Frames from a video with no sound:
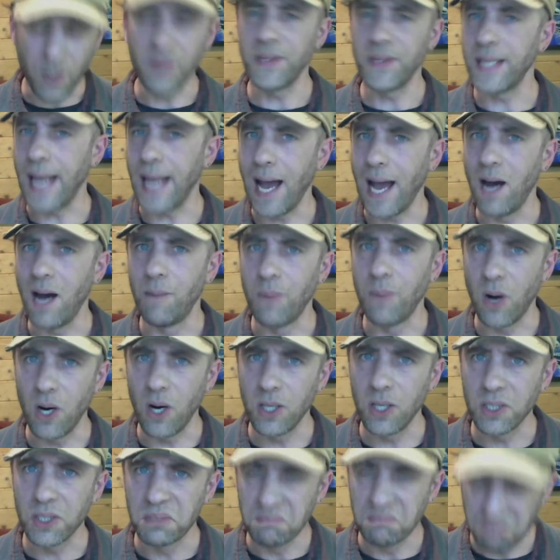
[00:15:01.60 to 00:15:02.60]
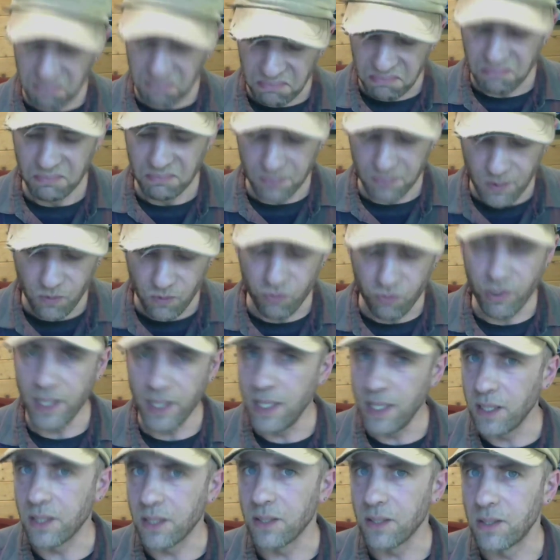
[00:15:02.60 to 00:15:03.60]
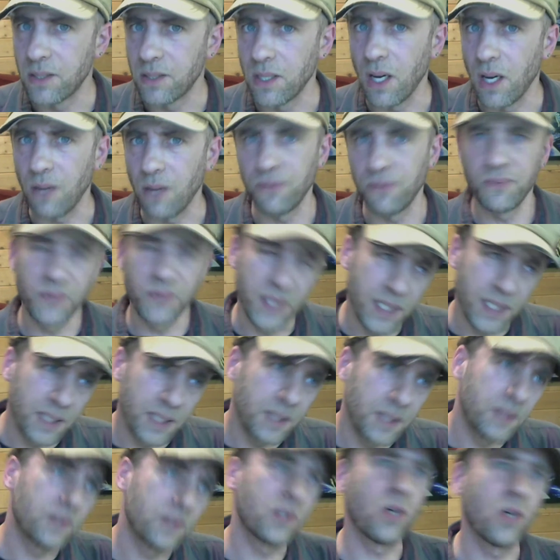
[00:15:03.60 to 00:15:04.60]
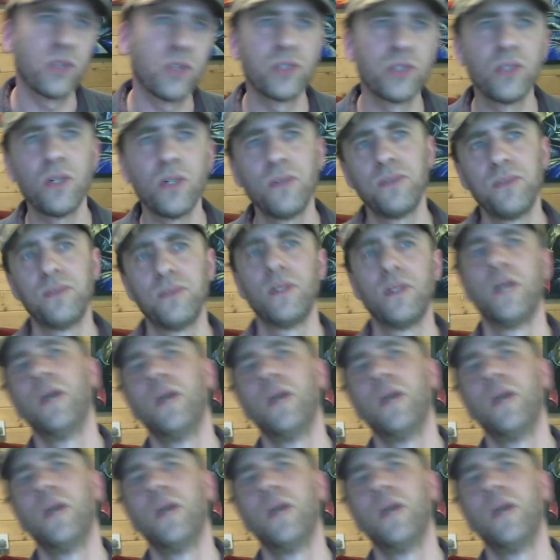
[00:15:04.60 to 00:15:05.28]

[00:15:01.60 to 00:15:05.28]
the Auerbach, really good stuff. The Kossoff,